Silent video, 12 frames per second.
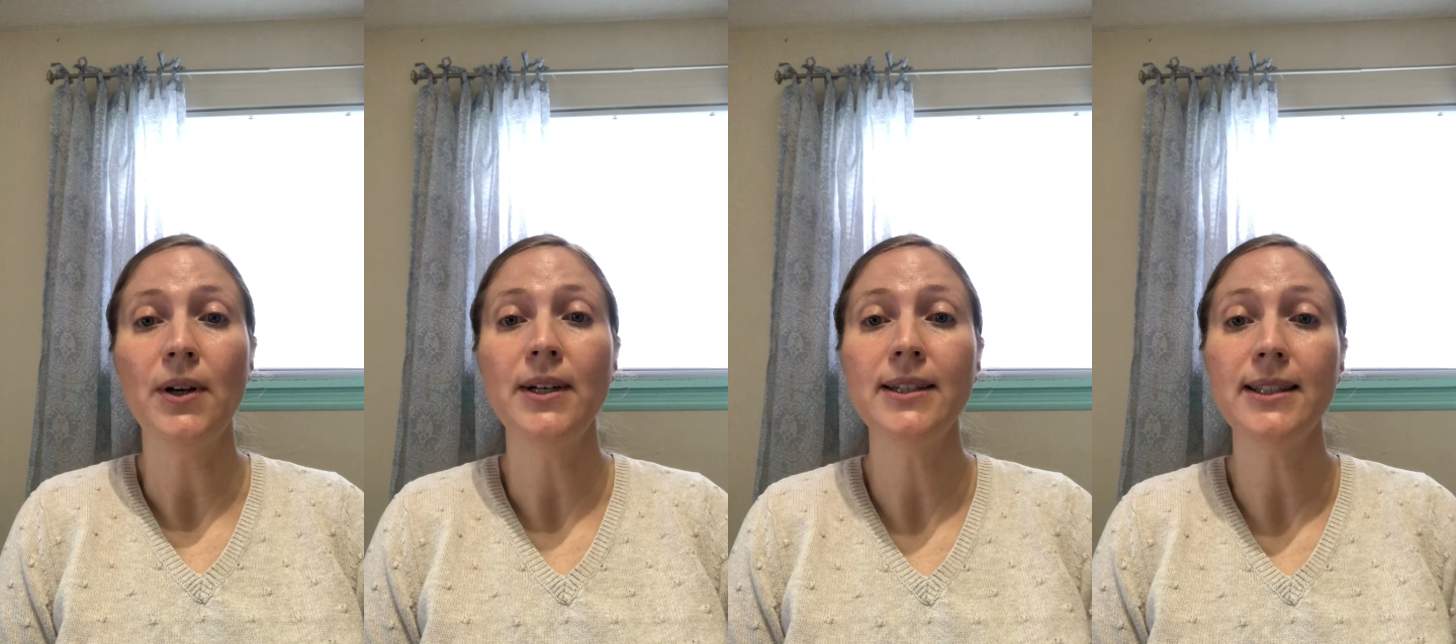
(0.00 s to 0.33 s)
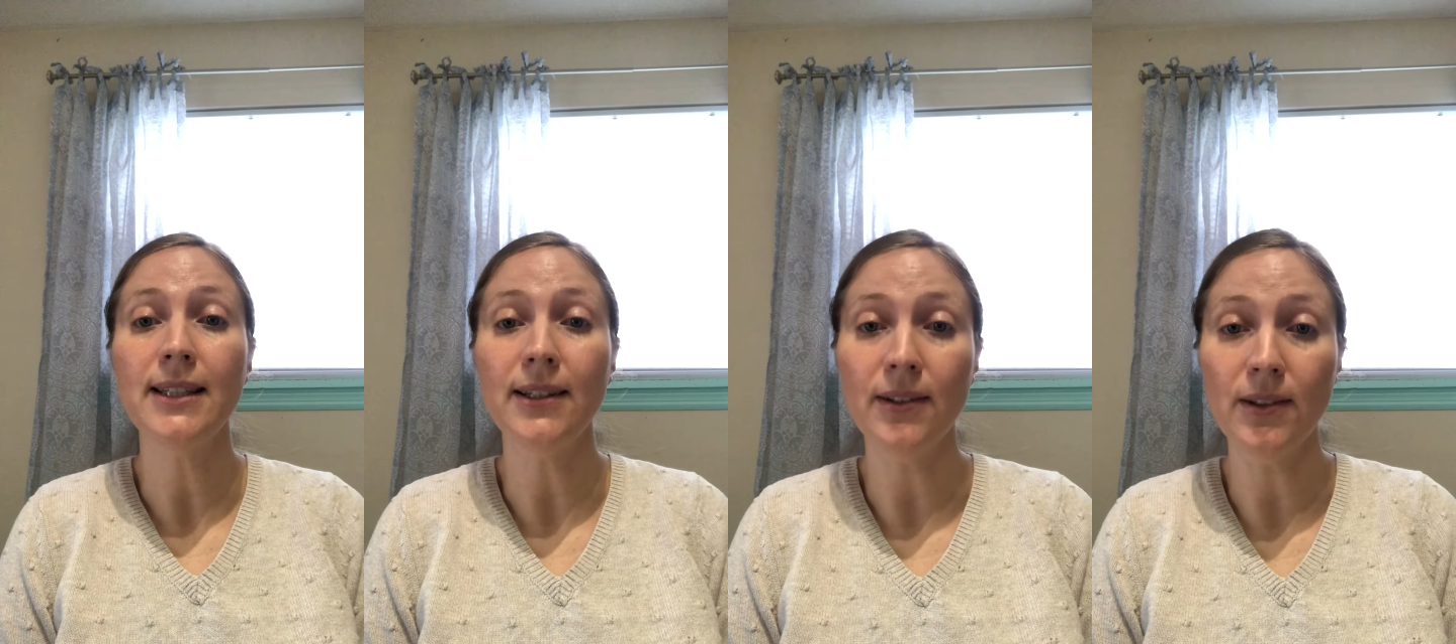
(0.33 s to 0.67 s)

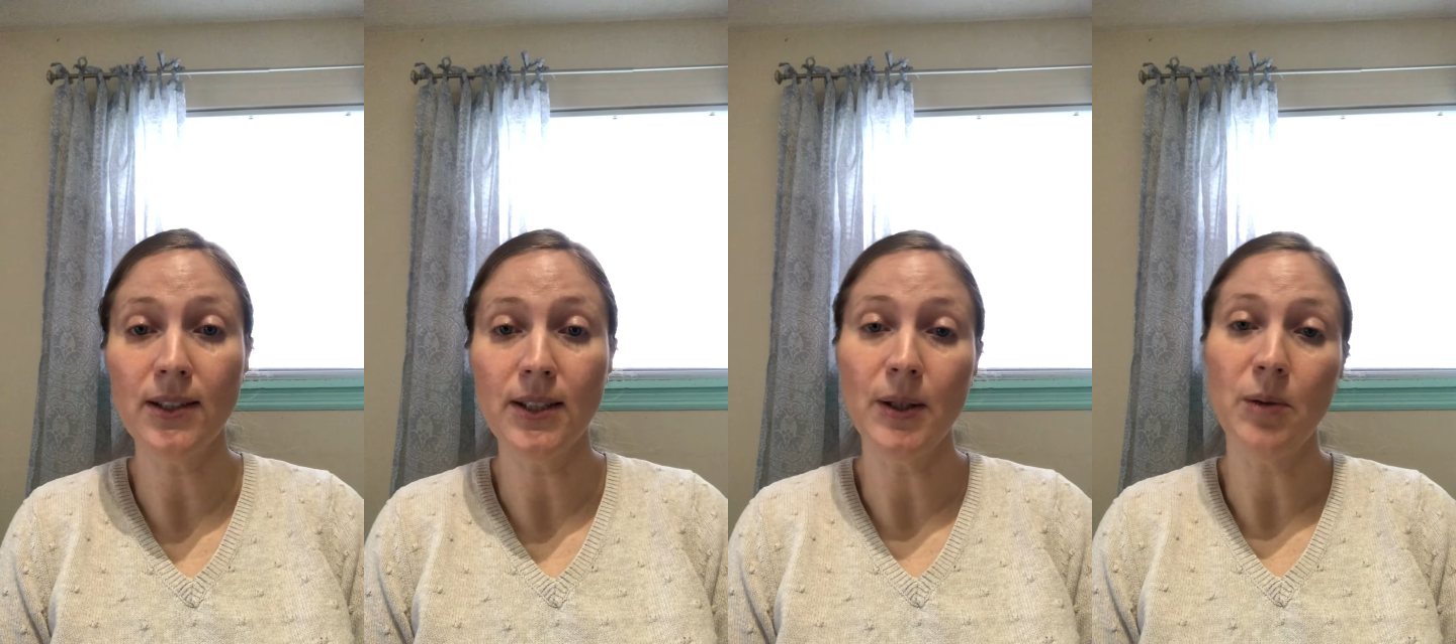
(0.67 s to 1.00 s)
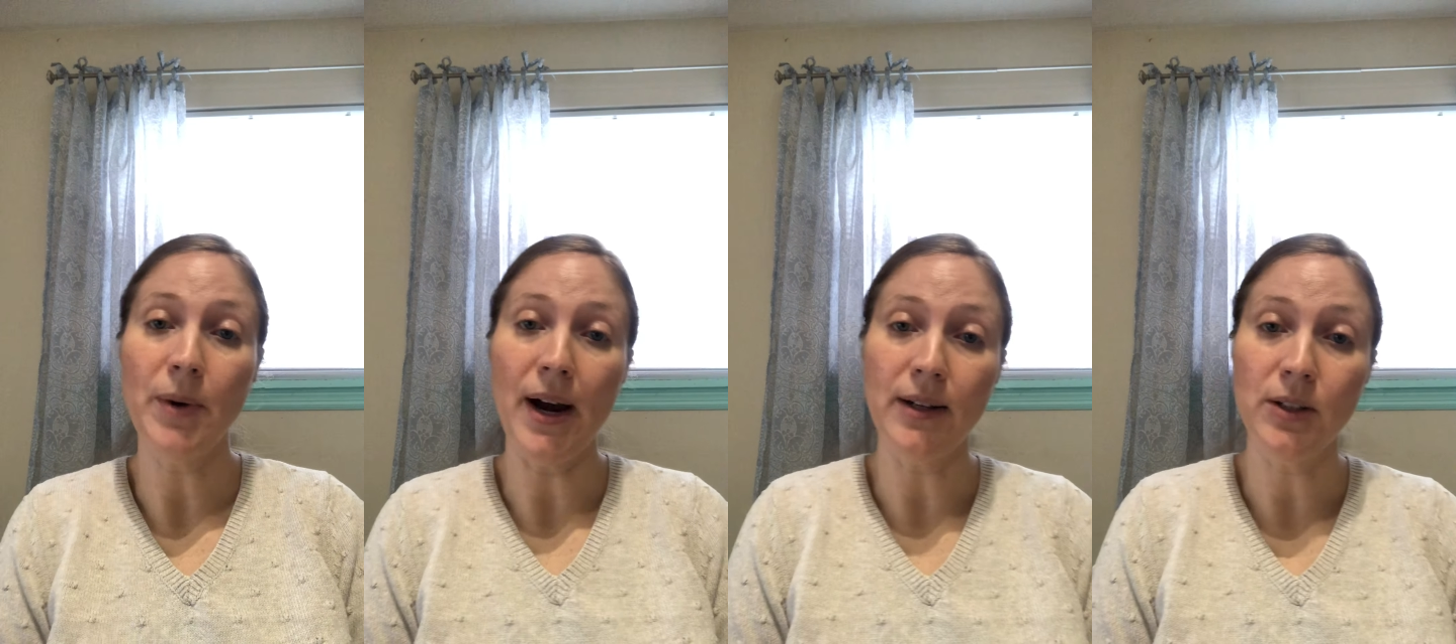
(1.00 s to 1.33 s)
skills to go
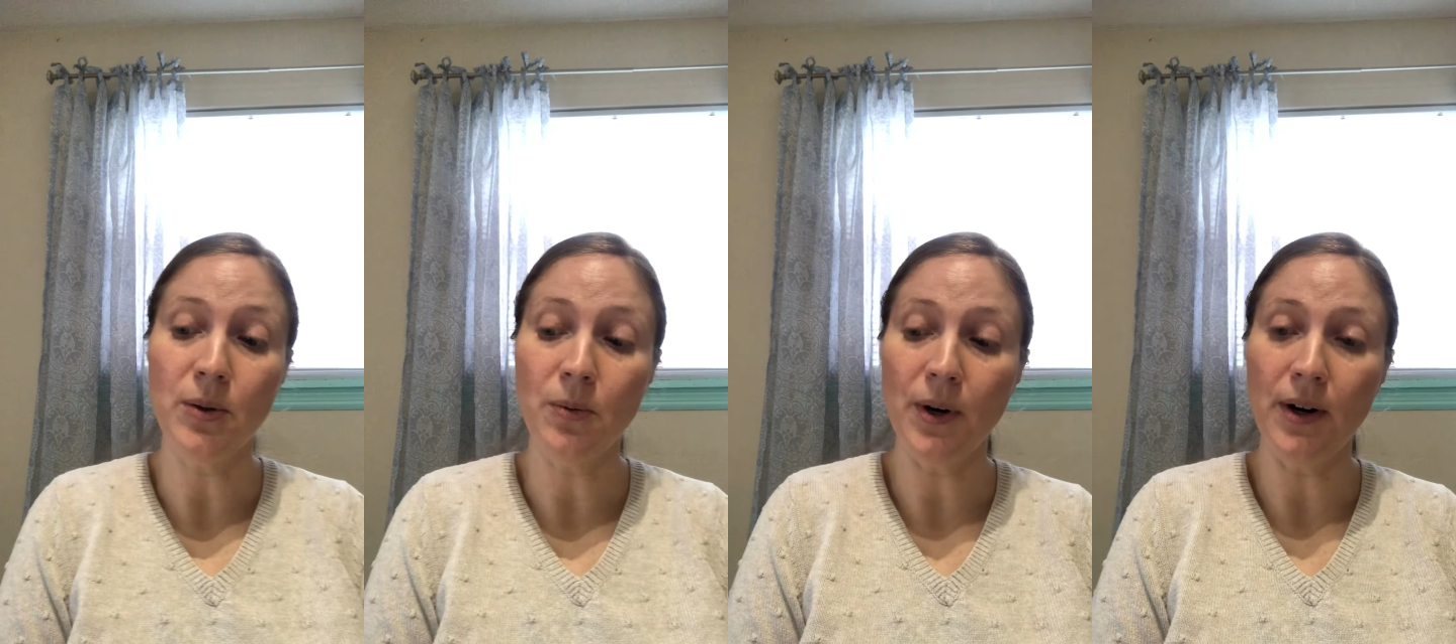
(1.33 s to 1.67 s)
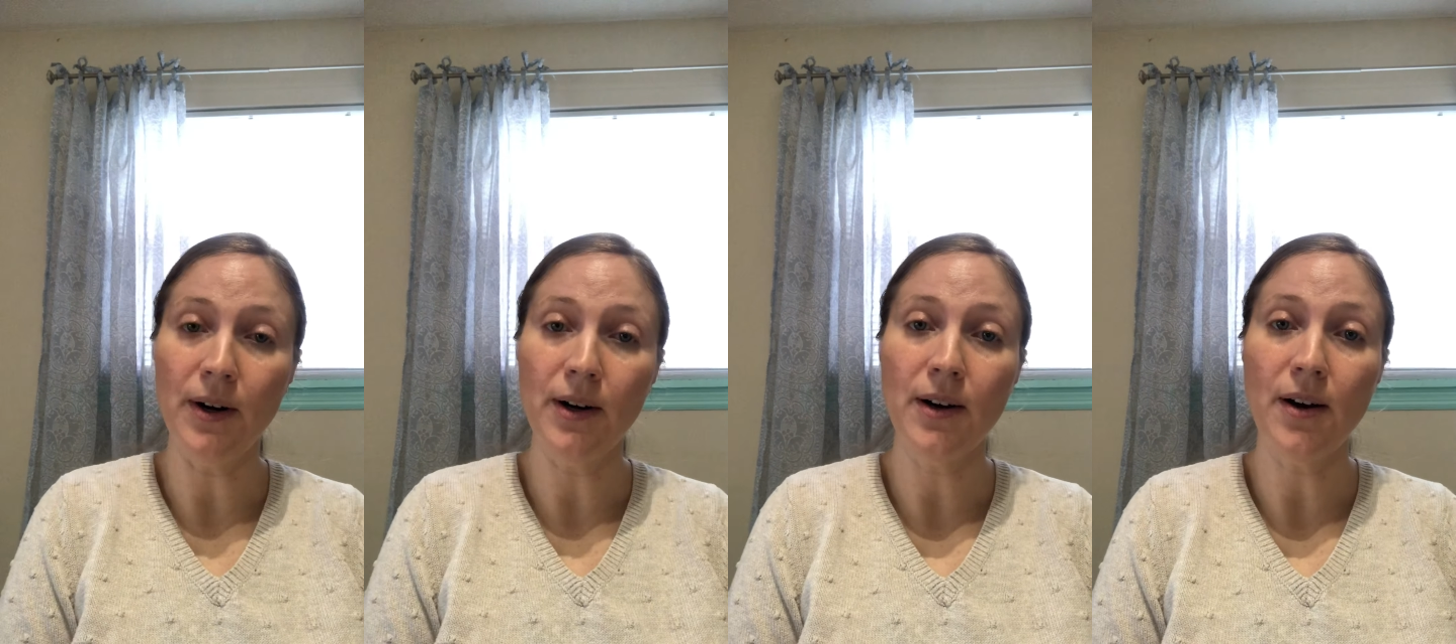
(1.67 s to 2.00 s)
back to
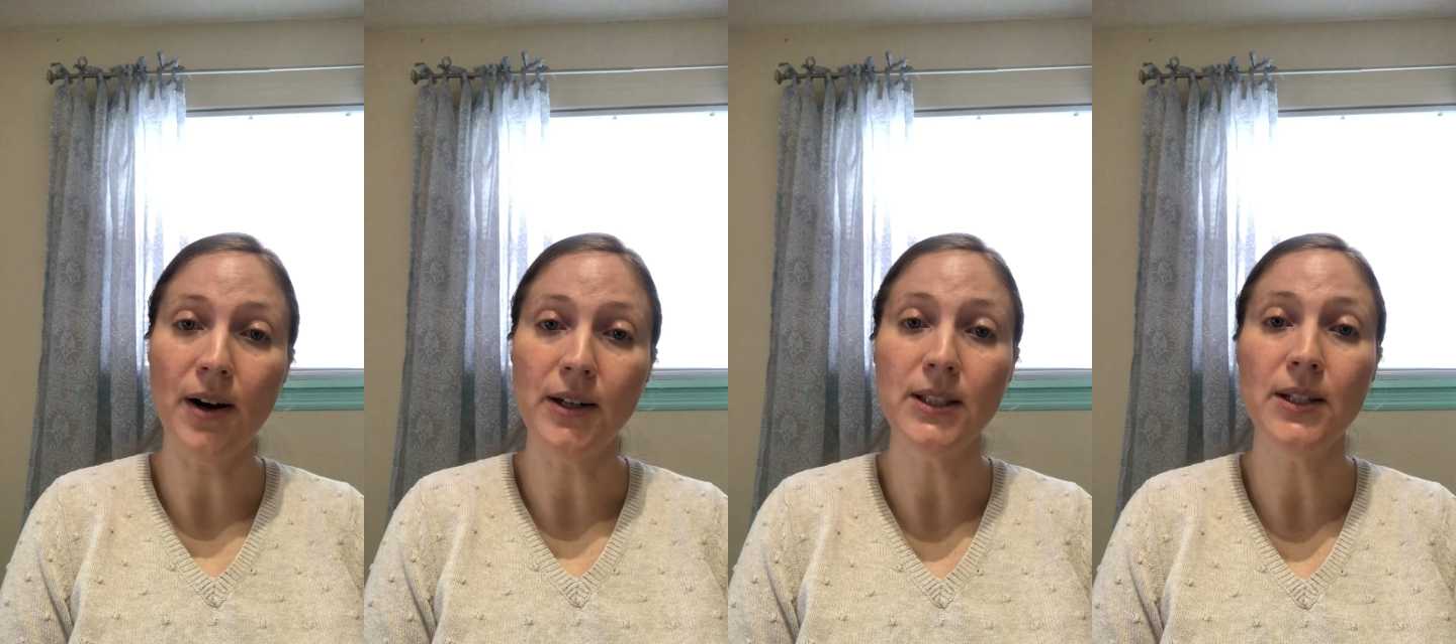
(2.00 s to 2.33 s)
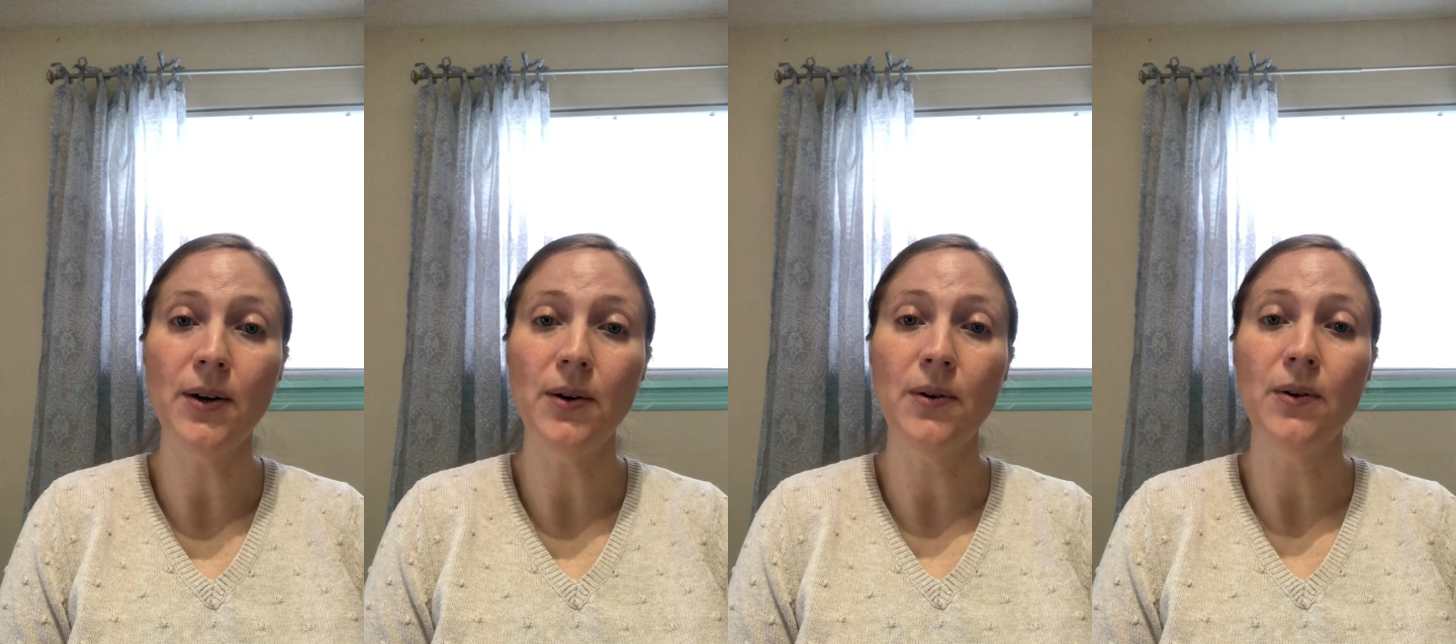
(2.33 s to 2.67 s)
work,
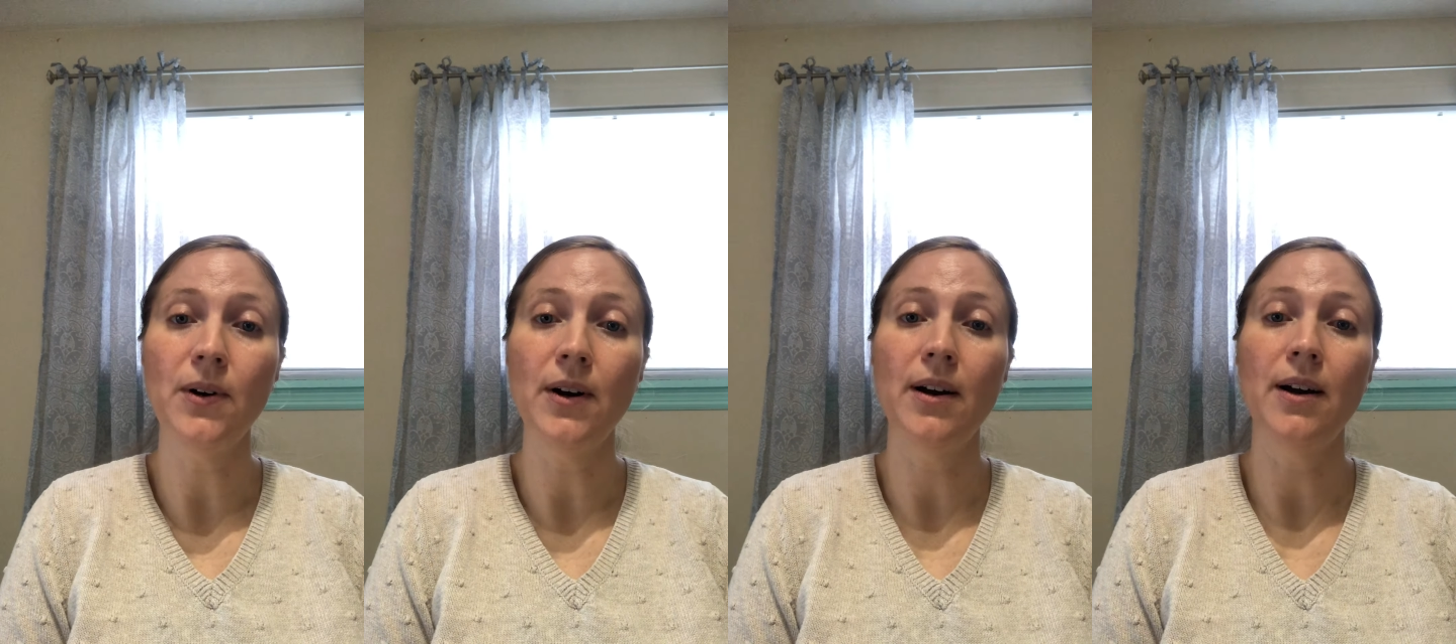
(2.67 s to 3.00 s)
also